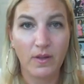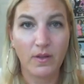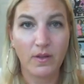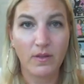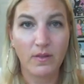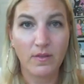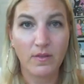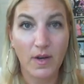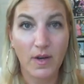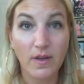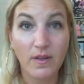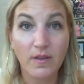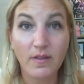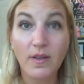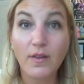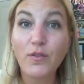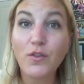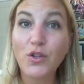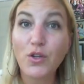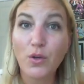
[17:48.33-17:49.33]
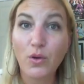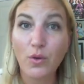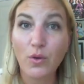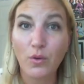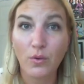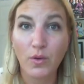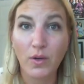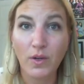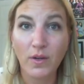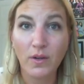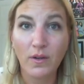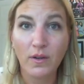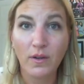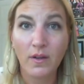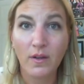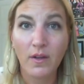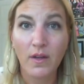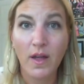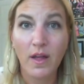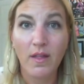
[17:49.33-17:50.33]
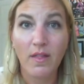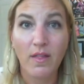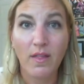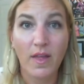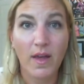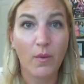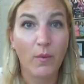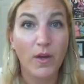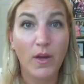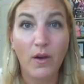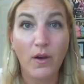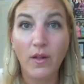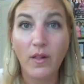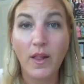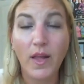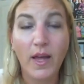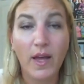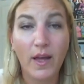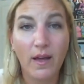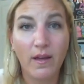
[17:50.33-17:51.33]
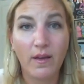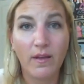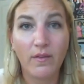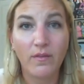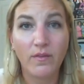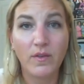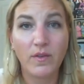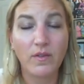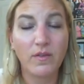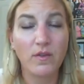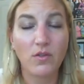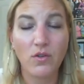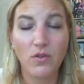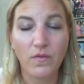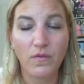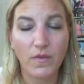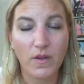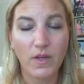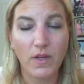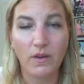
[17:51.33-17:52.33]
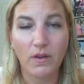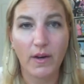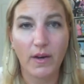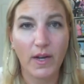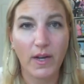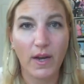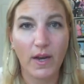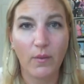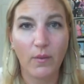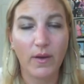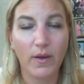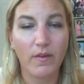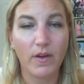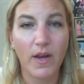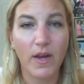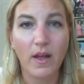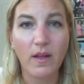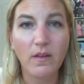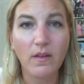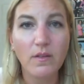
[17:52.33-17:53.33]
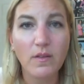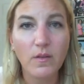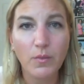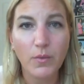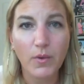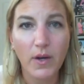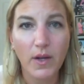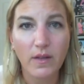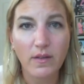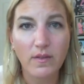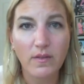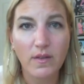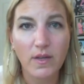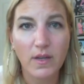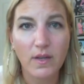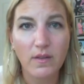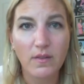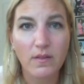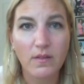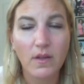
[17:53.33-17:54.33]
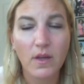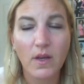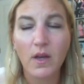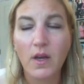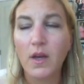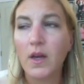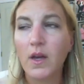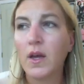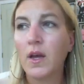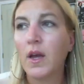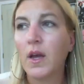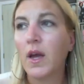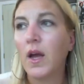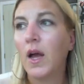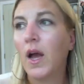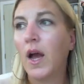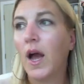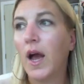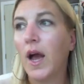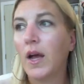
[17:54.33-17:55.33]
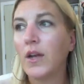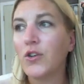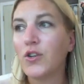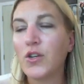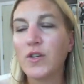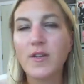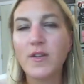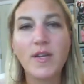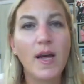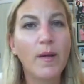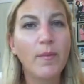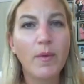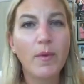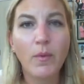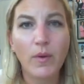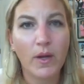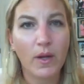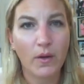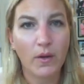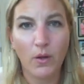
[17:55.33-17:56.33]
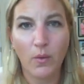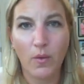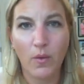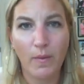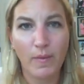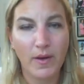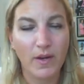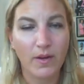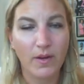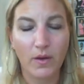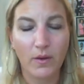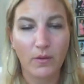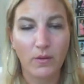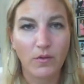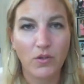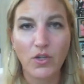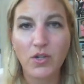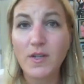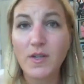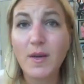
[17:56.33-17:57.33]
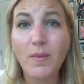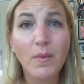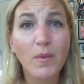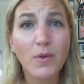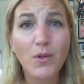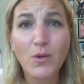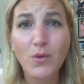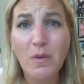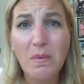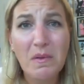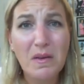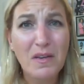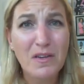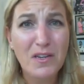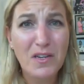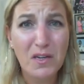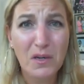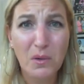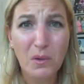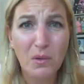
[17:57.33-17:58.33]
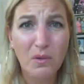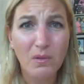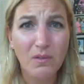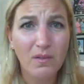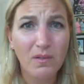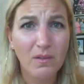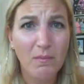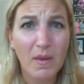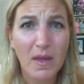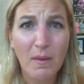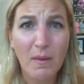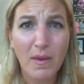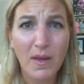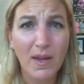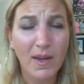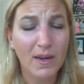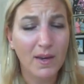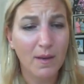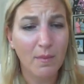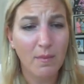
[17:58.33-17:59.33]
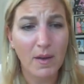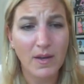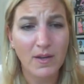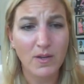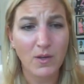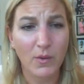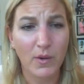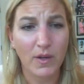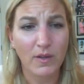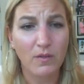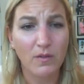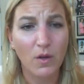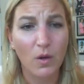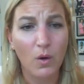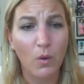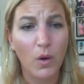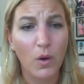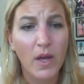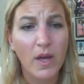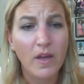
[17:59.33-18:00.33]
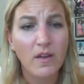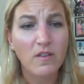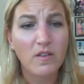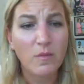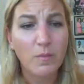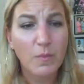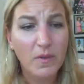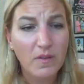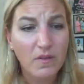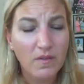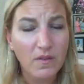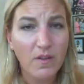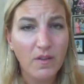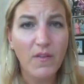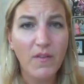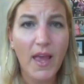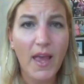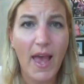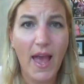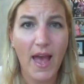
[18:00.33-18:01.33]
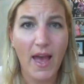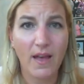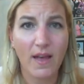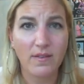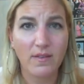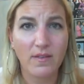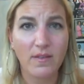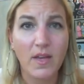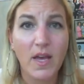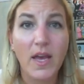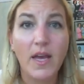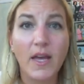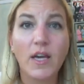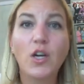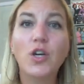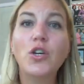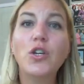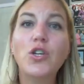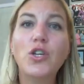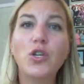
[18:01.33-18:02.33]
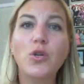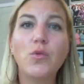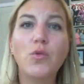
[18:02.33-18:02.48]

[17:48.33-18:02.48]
studies have shown that we all have decision fatigue right now. We have analysis paralysis. Just tell me what you want me to do. Just tell me what you want me to do, maybe, and I might do it. So specific asks. Could you